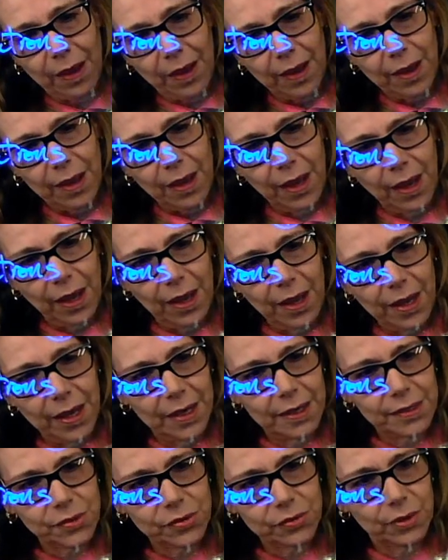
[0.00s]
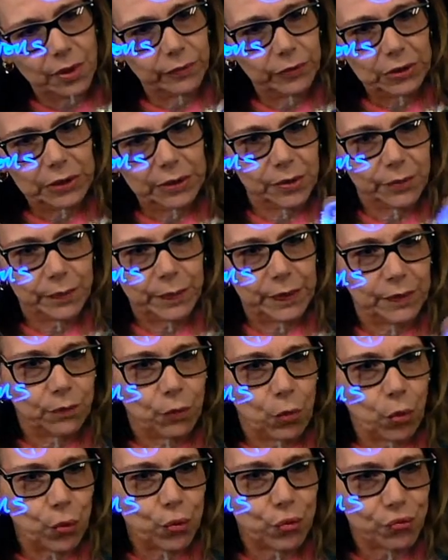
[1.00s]
to have a little bit
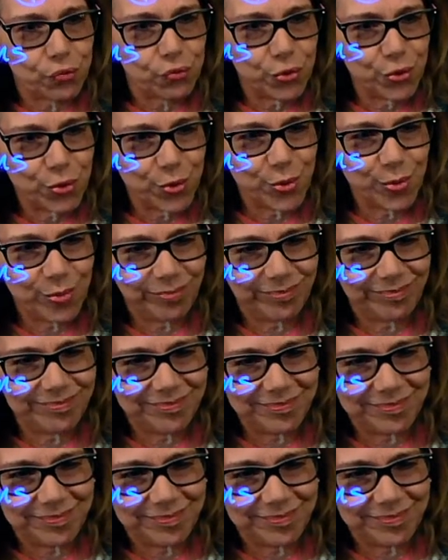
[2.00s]
more room.